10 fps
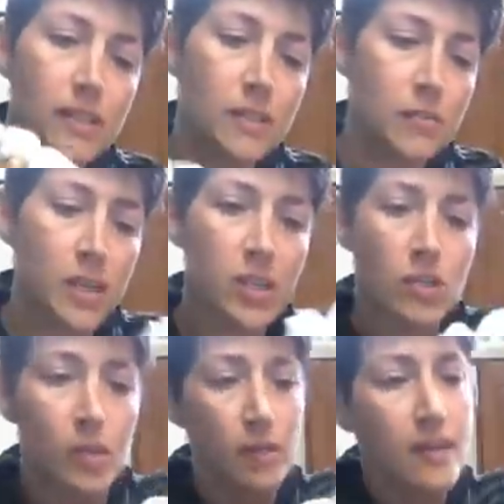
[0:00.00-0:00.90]
as many as you
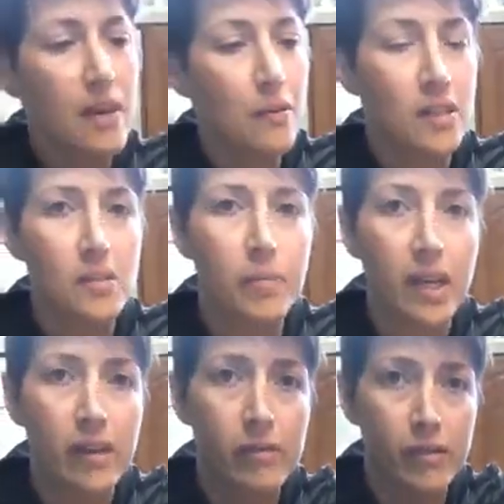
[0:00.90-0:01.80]
want. That one is
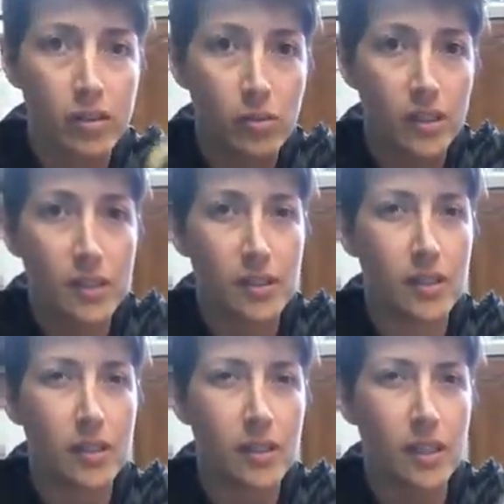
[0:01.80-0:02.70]
begging for a twist,
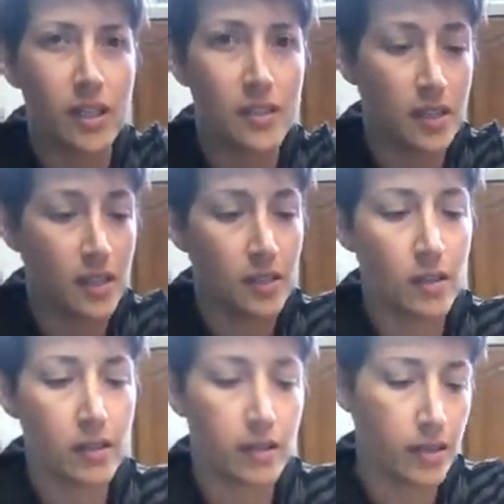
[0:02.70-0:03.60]
isn't it?
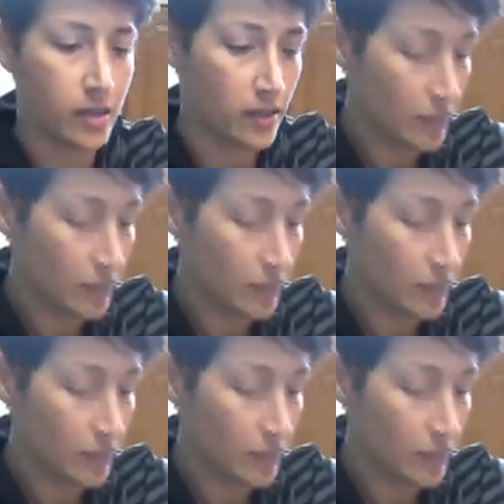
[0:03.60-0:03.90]
That